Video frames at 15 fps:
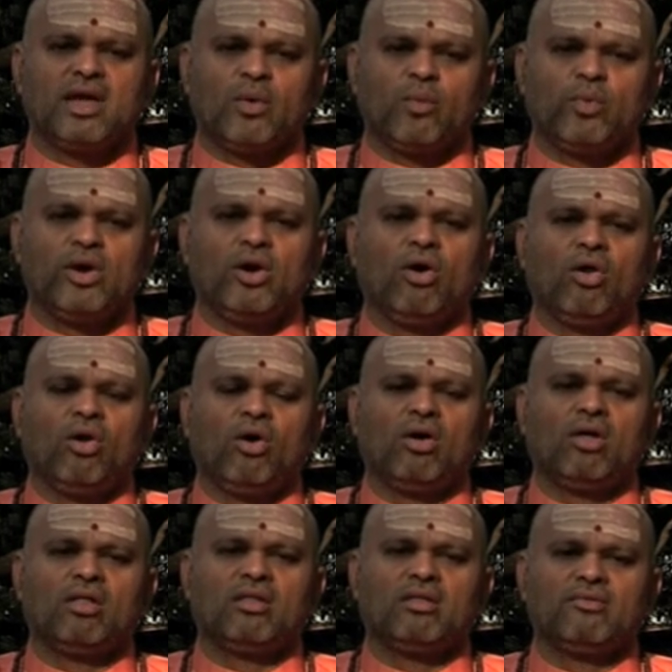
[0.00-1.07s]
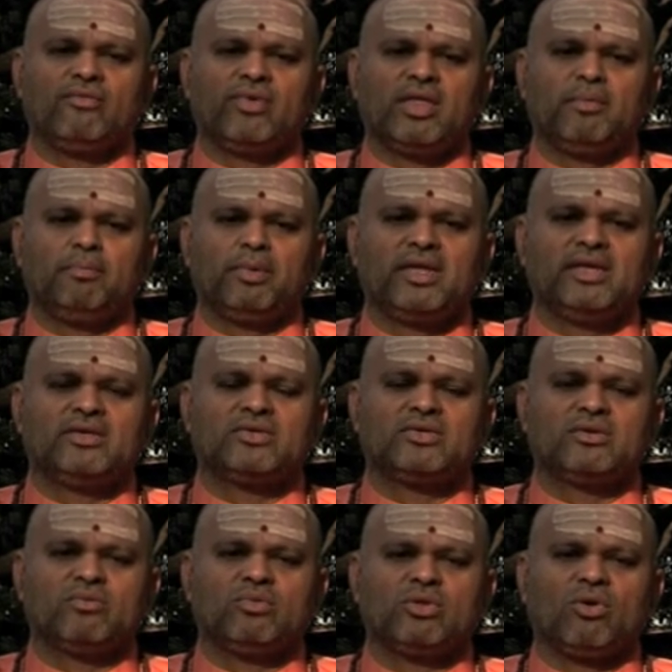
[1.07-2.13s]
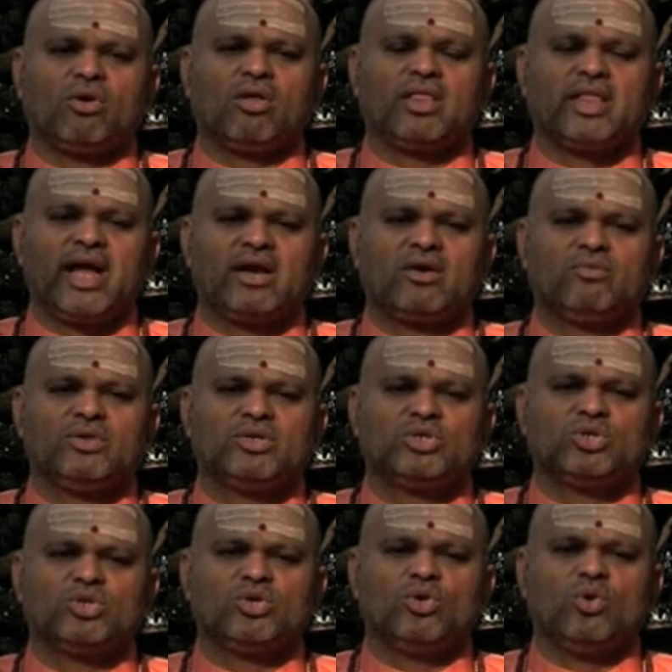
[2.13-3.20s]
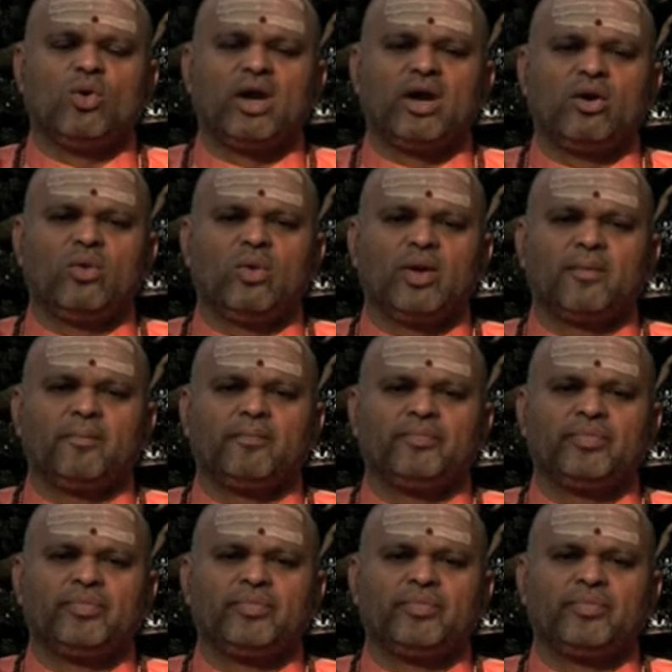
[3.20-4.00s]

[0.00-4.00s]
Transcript: and we all are very pleased with all that which you are doing.